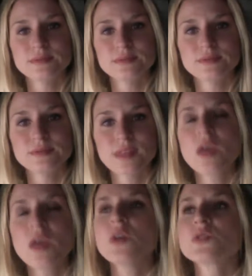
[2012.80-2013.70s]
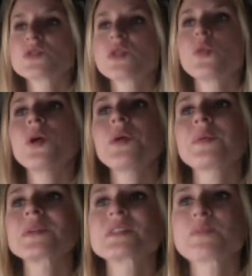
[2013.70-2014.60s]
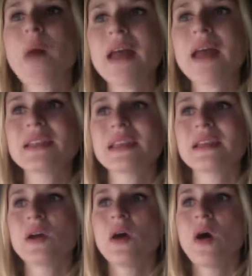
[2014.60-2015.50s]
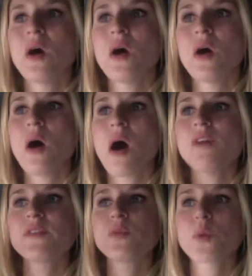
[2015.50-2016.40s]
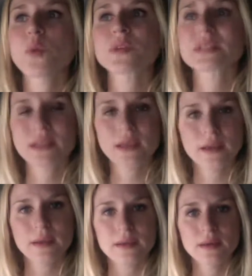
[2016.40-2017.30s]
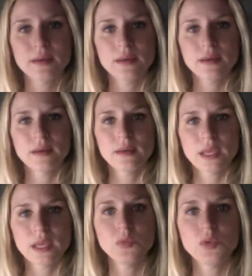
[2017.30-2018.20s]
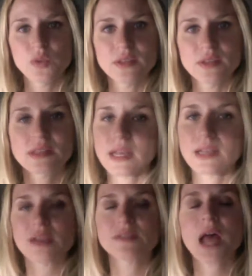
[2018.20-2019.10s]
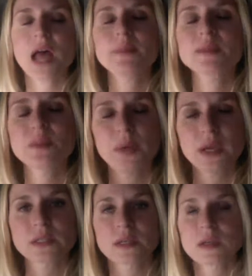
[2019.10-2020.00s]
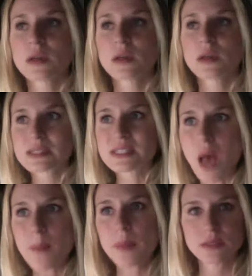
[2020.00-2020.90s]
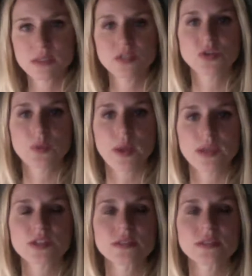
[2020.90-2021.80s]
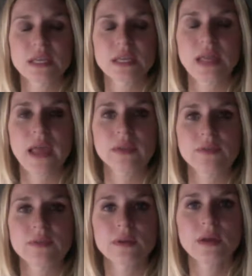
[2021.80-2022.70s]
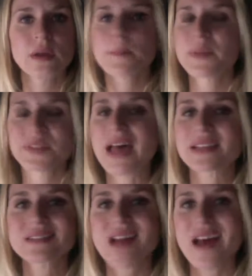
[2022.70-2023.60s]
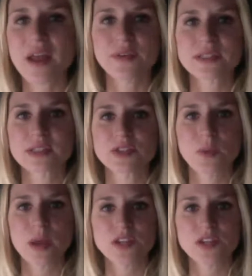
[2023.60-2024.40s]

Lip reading: So we're responding off of what we're seeing in movies that a lot of times depict some situations in life, but that's not every situation.